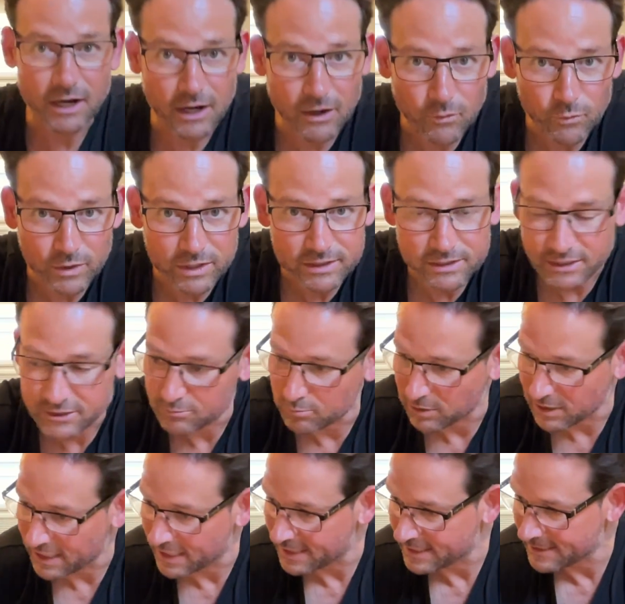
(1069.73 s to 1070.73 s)
with this
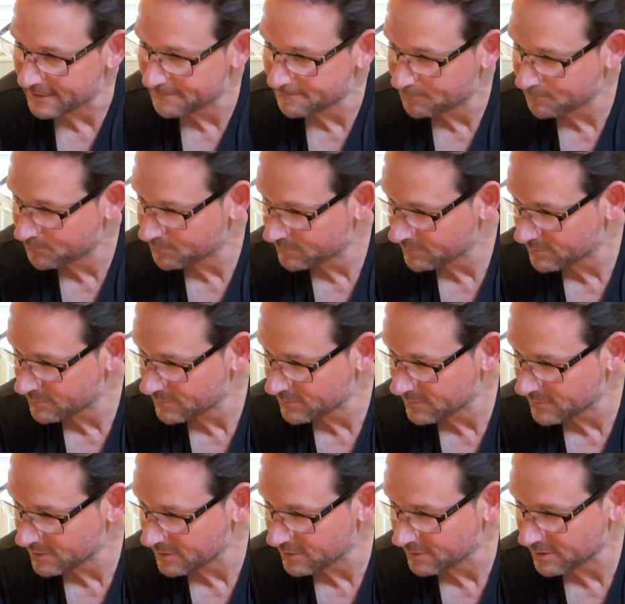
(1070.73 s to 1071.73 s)
blade.
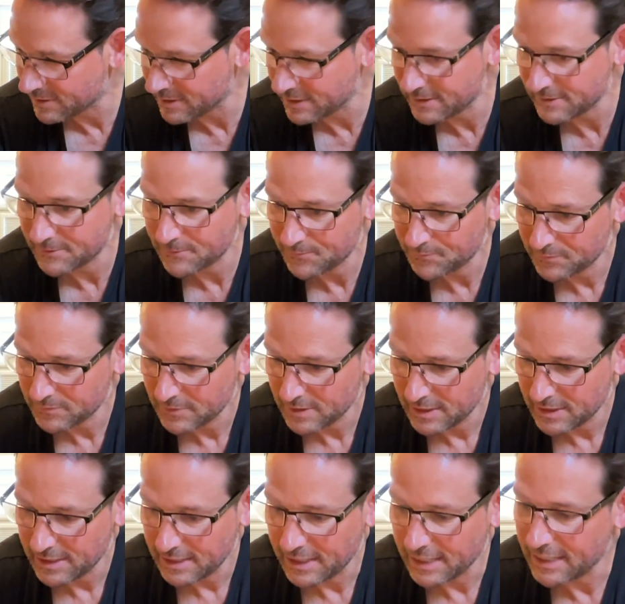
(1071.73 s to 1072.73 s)
Okay,
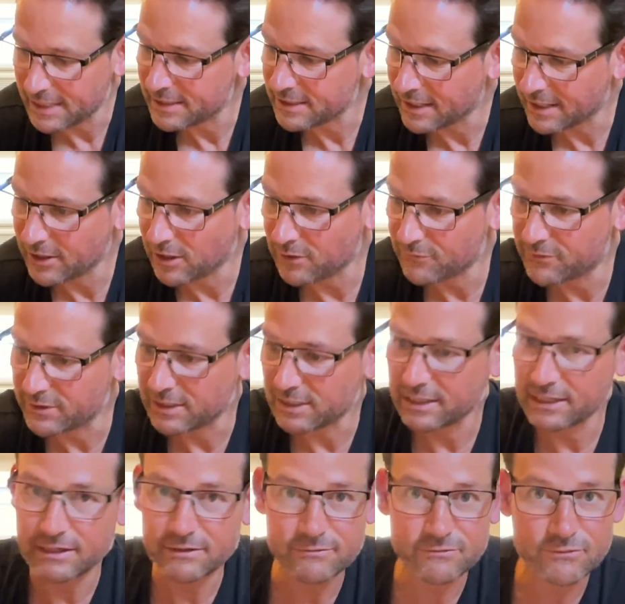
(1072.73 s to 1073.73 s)
and I often
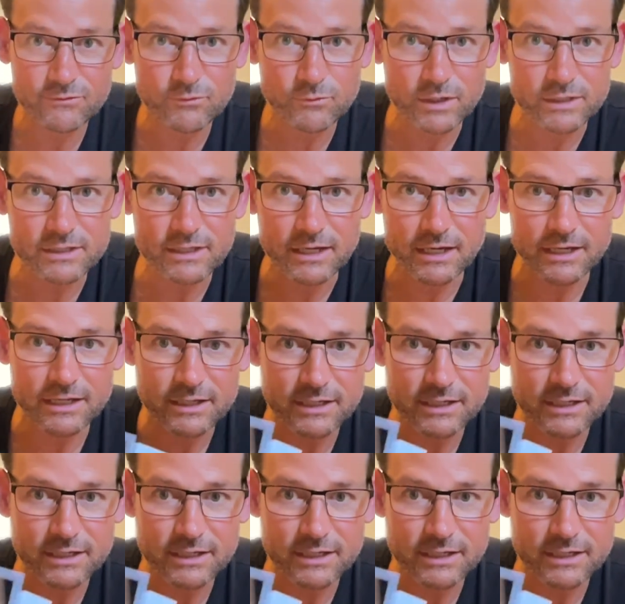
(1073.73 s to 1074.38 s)
leave with a